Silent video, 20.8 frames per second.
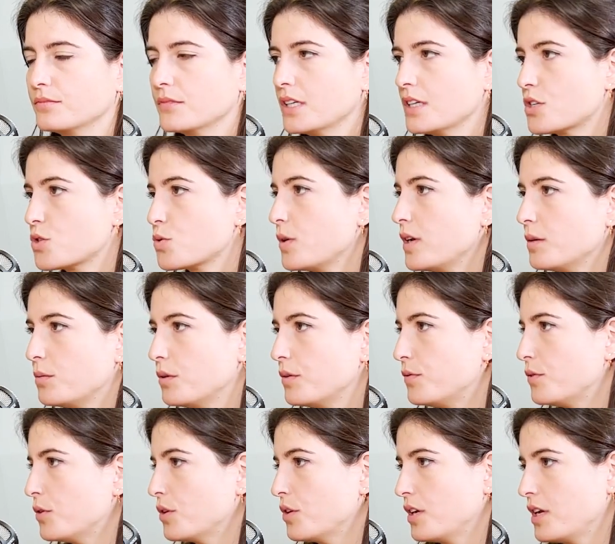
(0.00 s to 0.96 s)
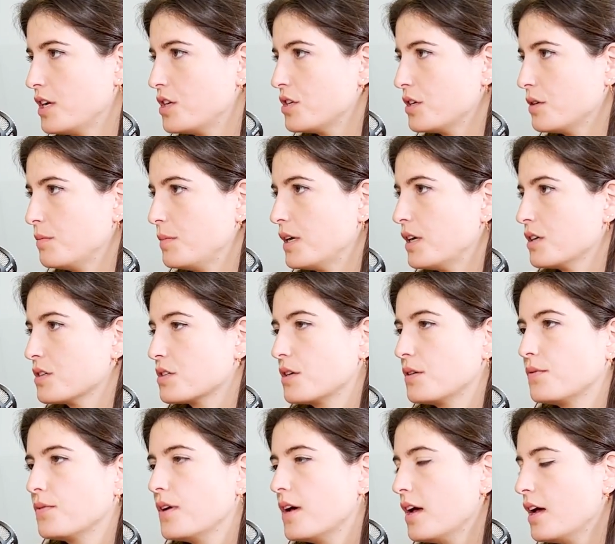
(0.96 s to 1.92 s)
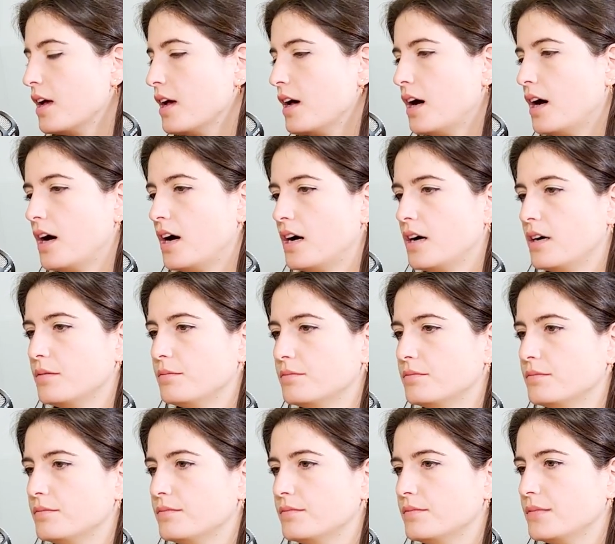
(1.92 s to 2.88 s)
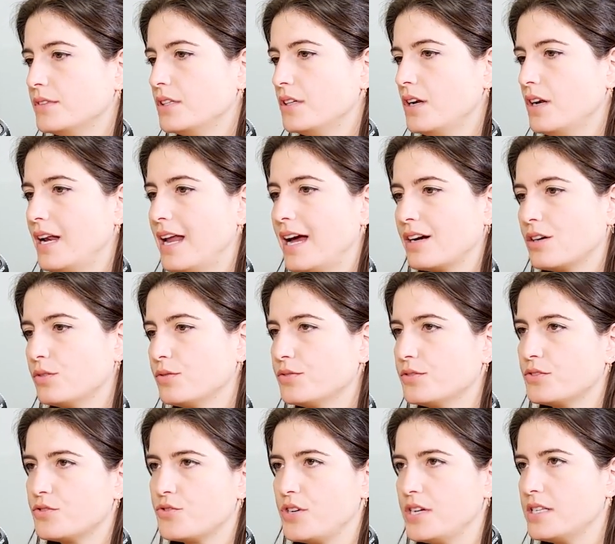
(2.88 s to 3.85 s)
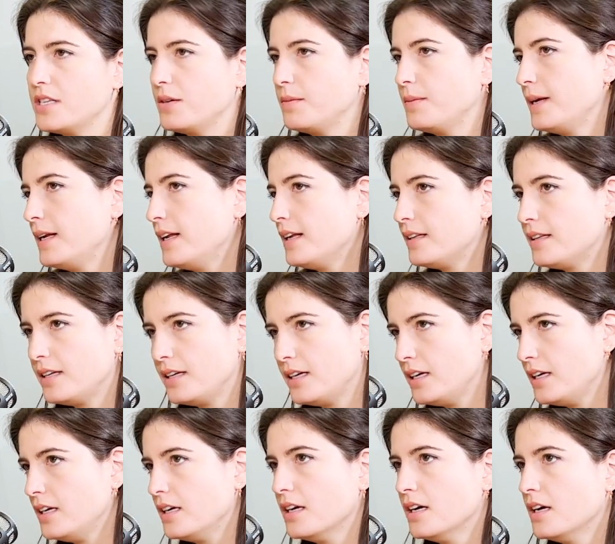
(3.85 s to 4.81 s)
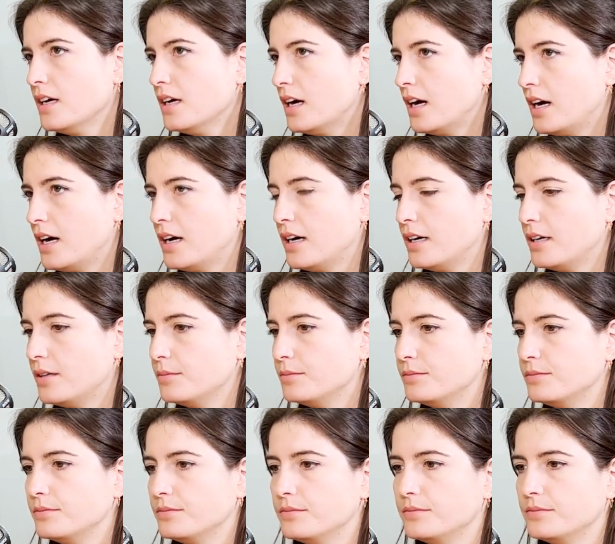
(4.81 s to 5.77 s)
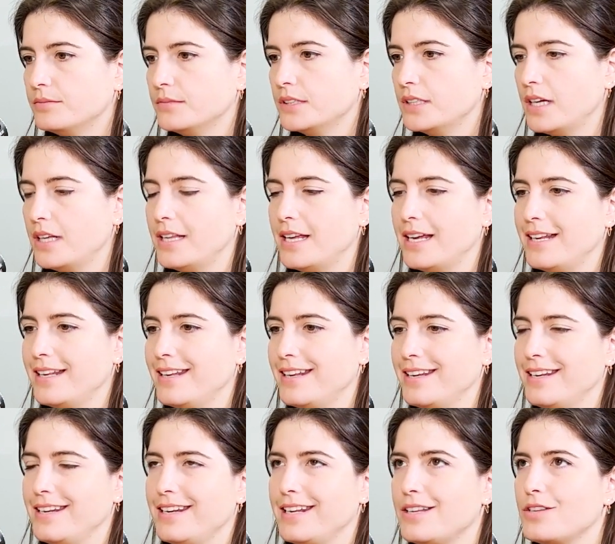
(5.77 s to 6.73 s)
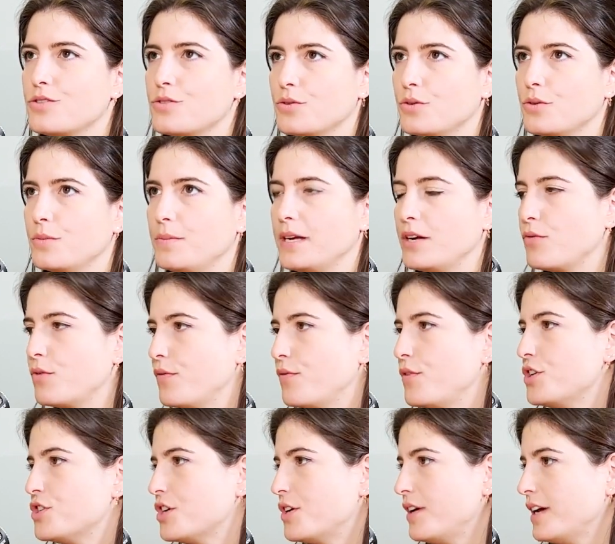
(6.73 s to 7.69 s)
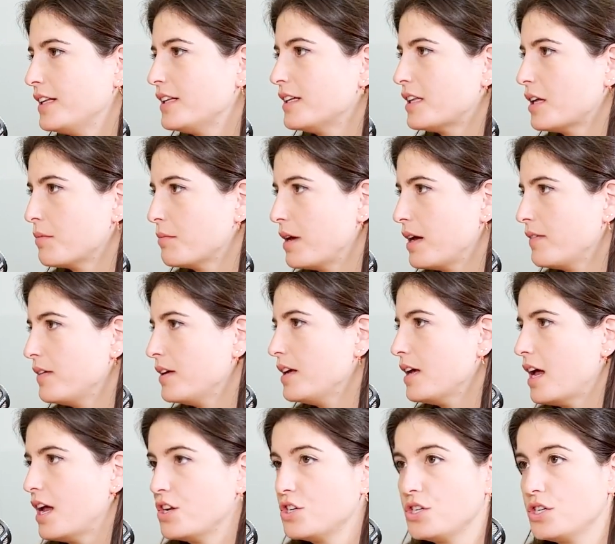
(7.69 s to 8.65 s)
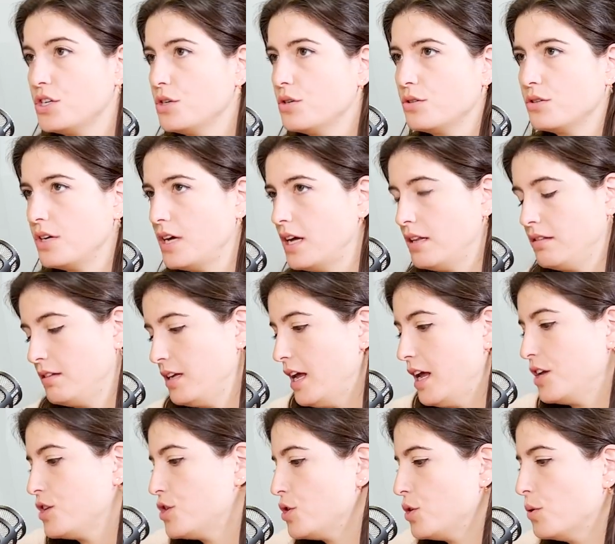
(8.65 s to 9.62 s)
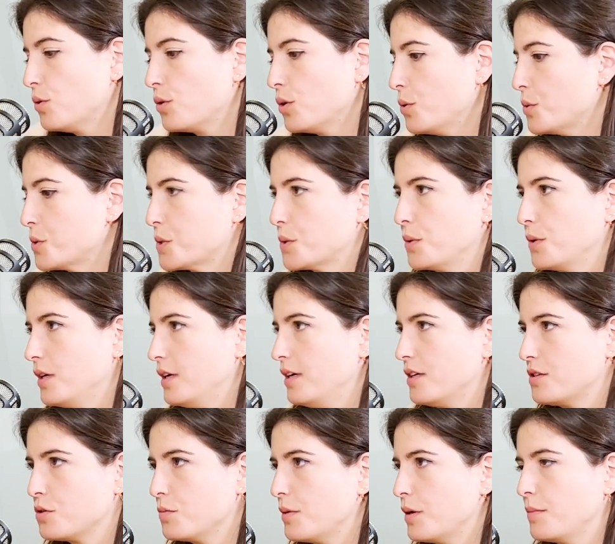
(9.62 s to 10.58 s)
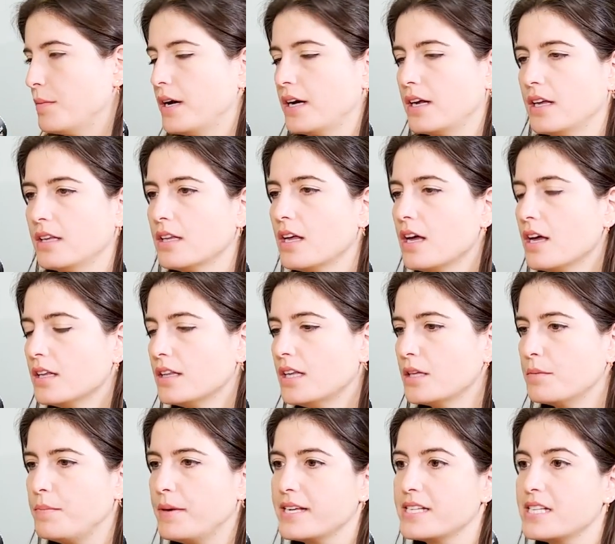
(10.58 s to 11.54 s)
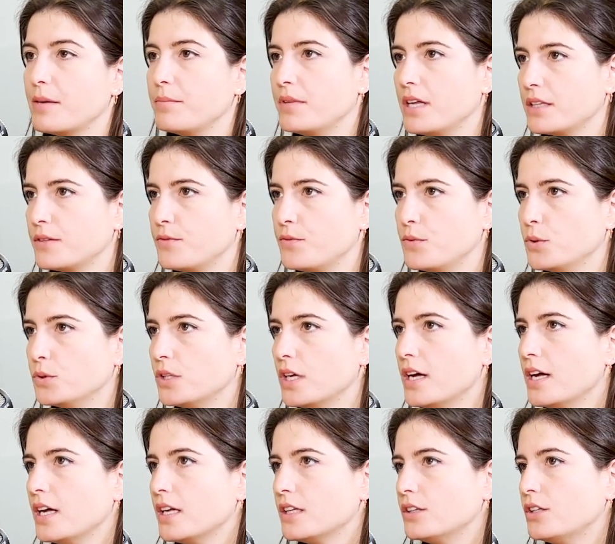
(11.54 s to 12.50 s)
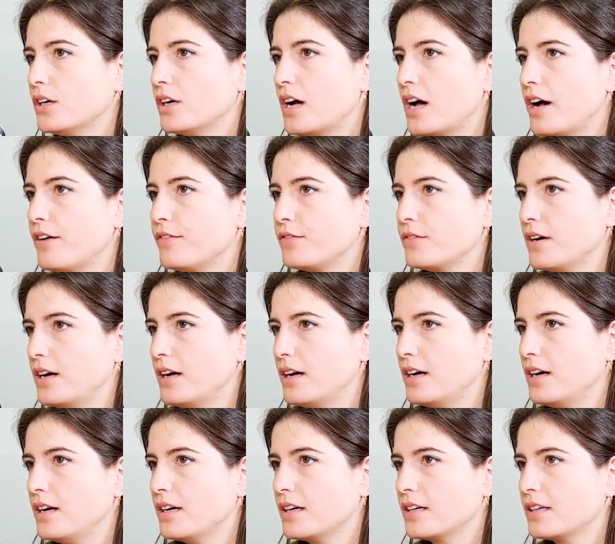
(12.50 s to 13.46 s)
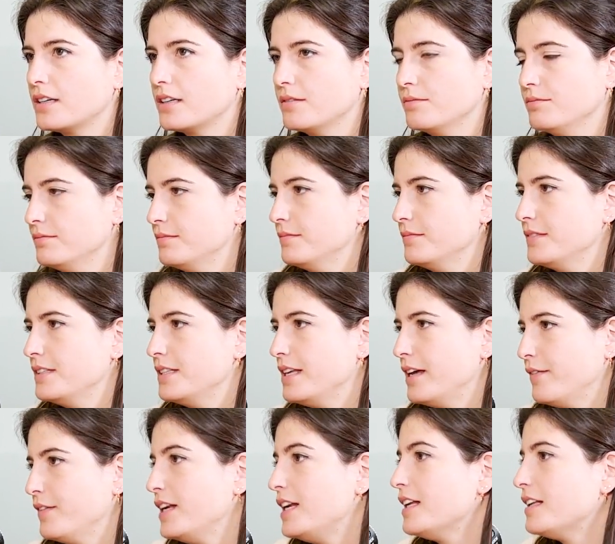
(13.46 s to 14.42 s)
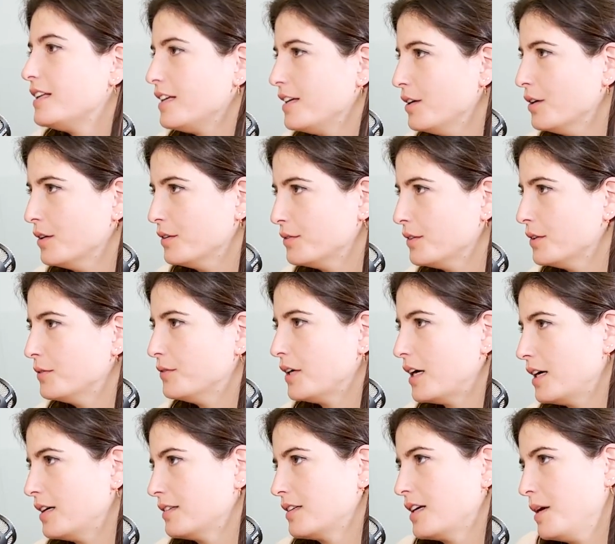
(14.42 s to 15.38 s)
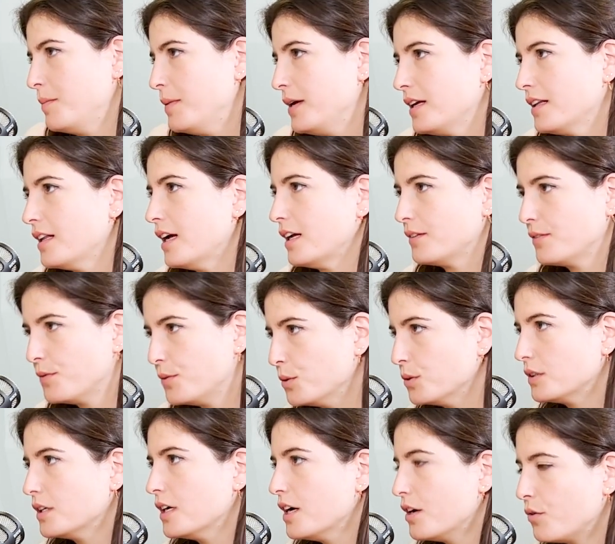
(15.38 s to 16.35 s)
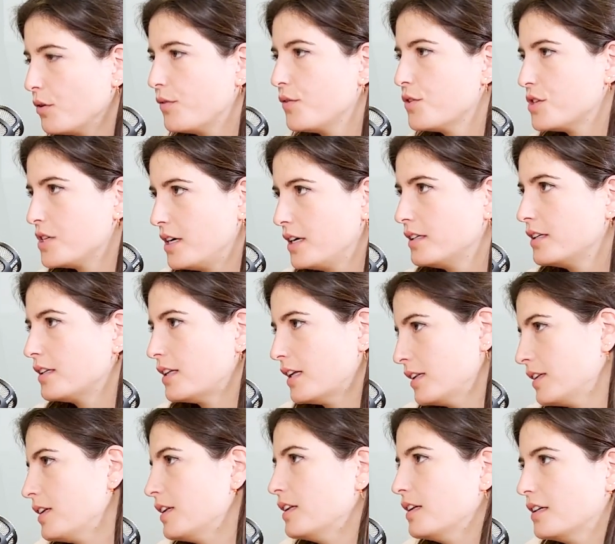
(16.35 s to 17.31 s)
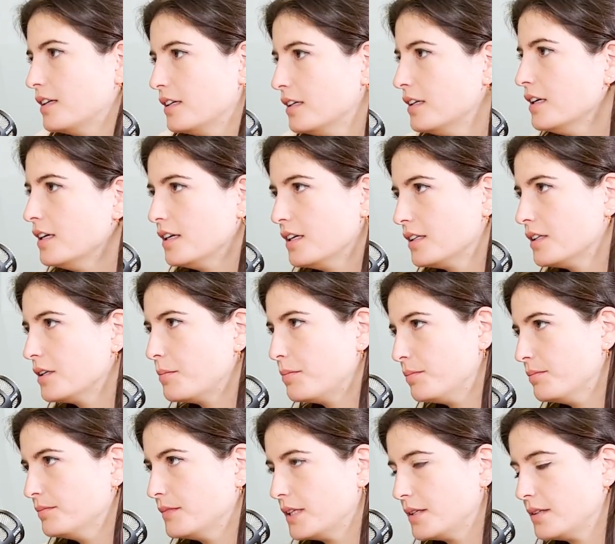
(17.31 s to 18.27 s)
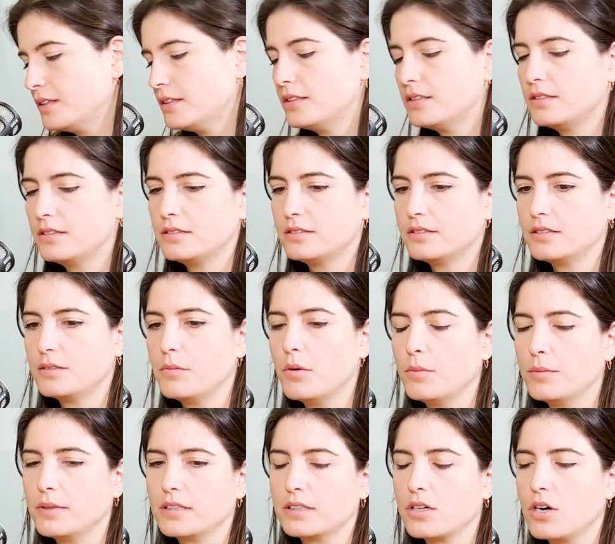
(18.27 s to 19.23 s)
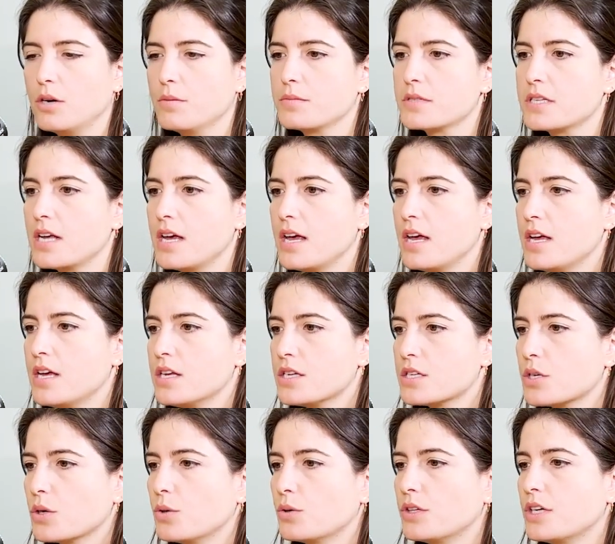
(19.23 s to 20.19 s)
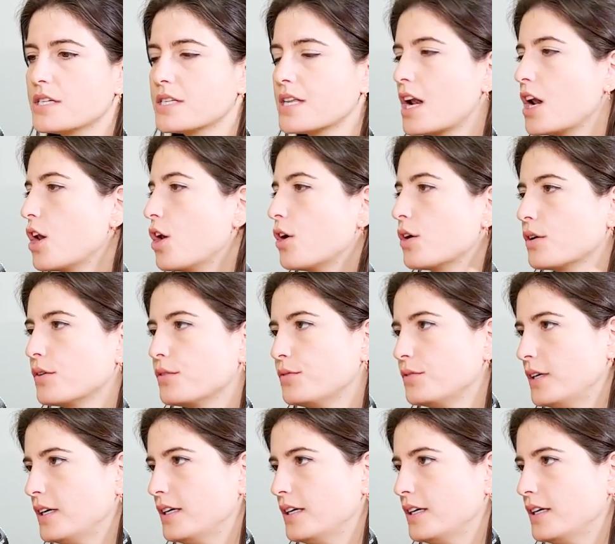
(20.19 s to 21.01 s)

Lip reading: suitable for donation because of lack of traceability. They need to be refrigerated, and maybe the NGO close to the supermarket that picks up that food don't have the ability of keeping that food refrigerated until the moment comes. So there's a lot of